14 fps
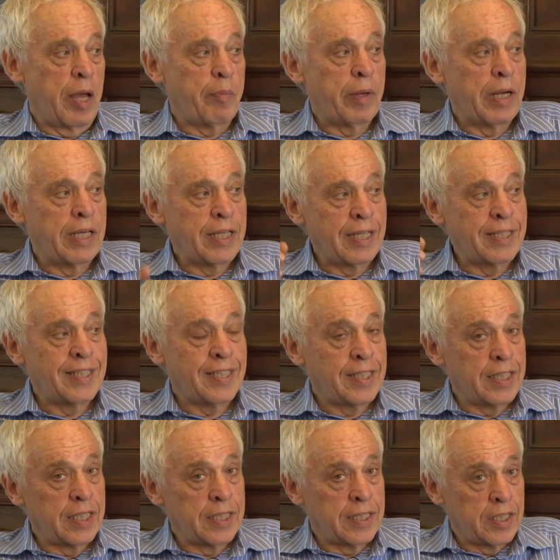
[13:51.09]
yet, but it
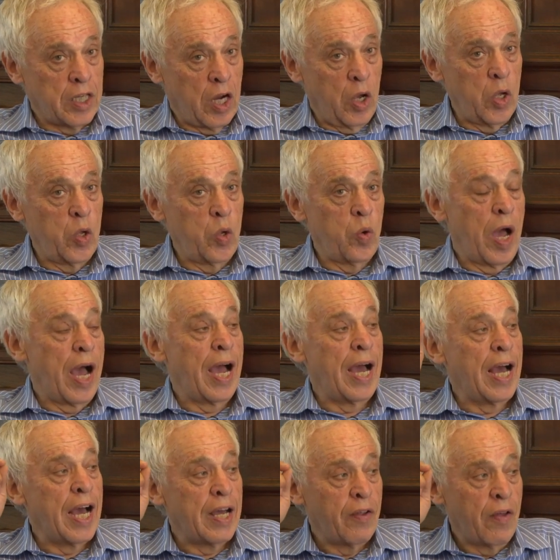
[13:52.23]
does show There's you a, hint of
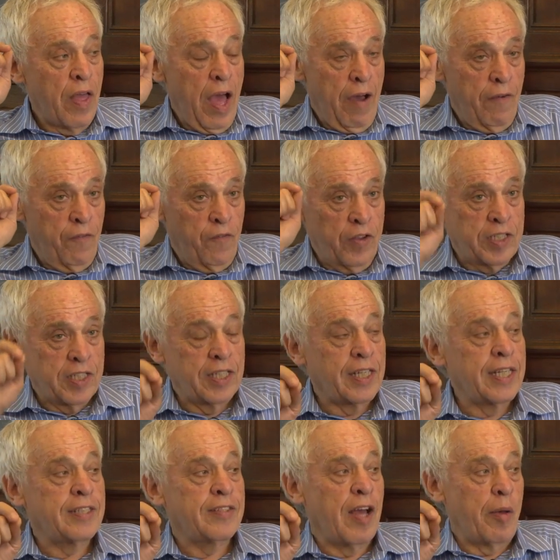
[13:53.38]
a, direction. a
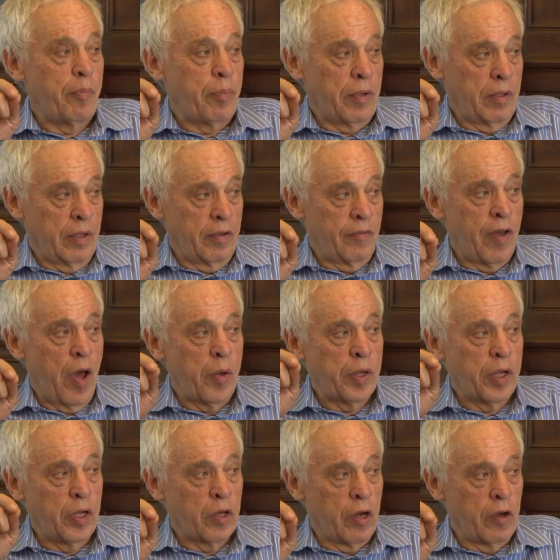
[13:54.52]
physical example of how you
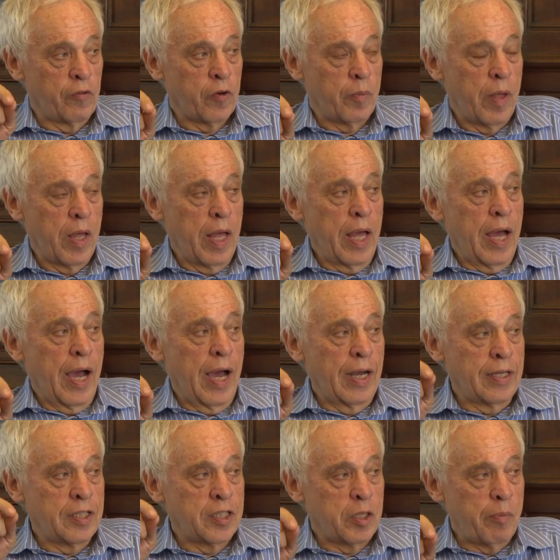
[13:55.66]
can go from
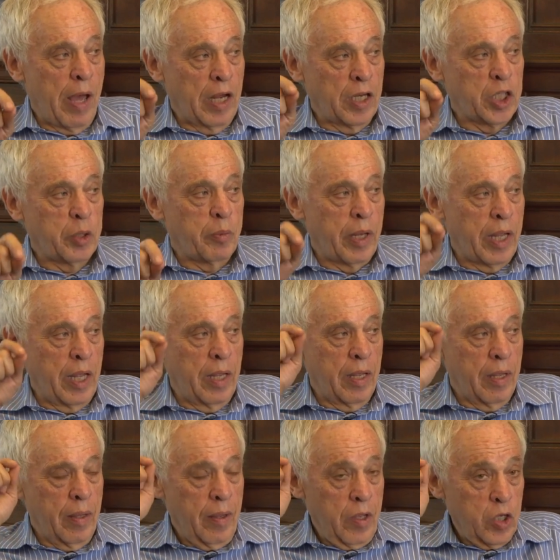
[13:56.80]
unsurmountably
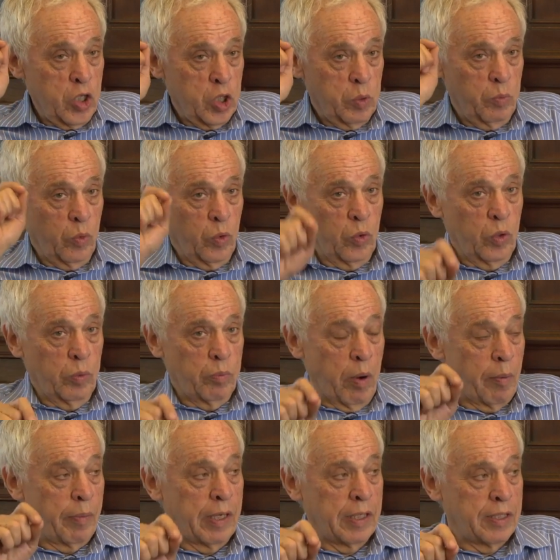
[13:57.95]
small
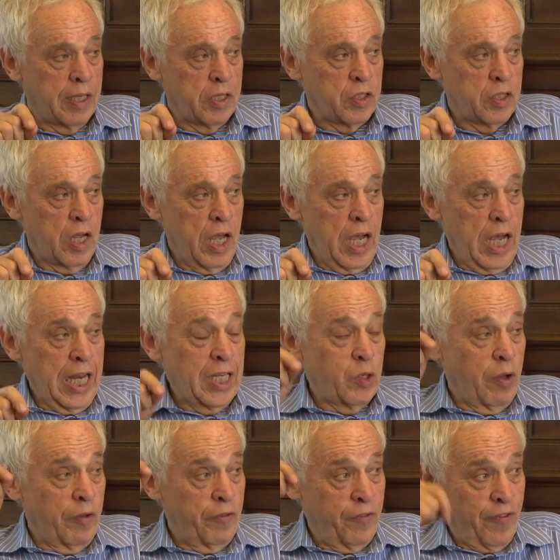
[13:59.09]
probabilities
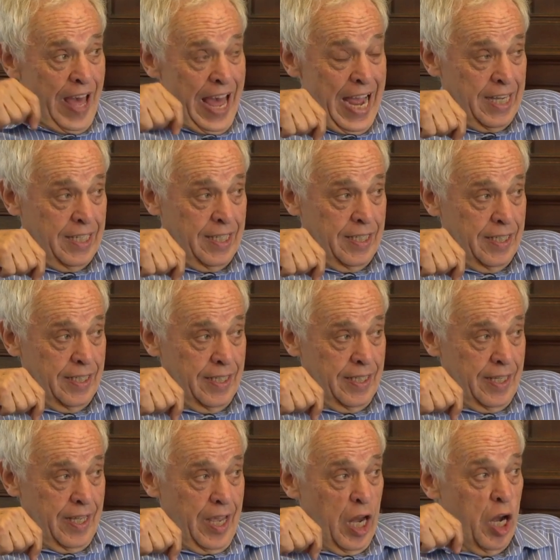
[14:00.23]
to a fact,
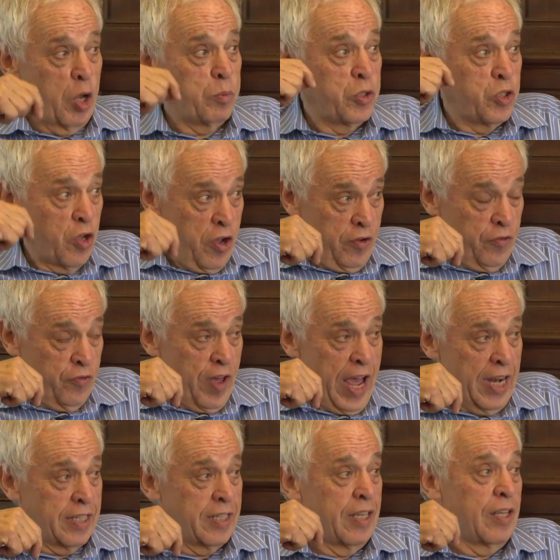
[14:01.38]
an observed
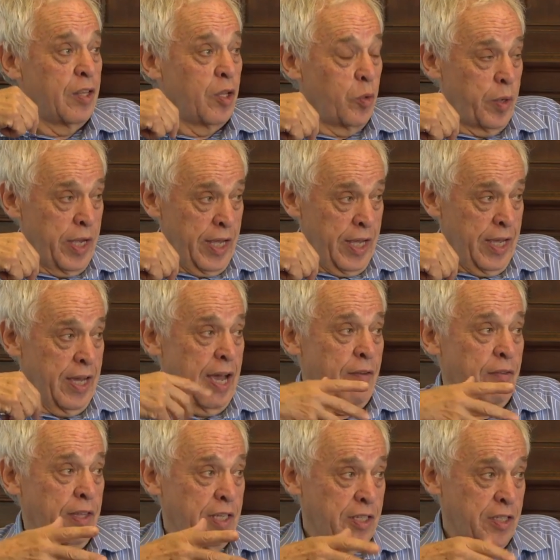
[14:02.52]
fact, that we're here
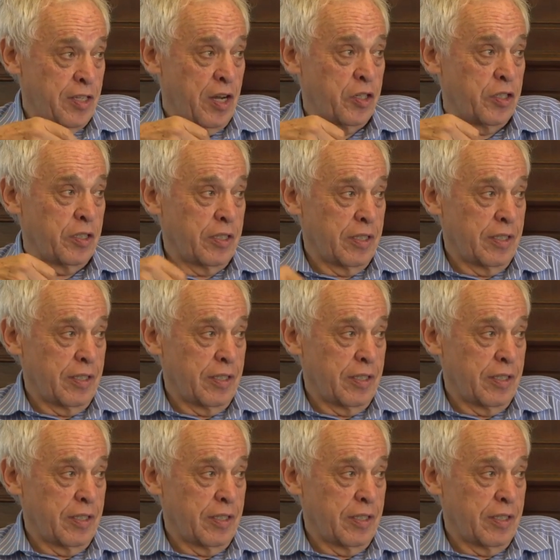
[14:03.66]
having this discussion.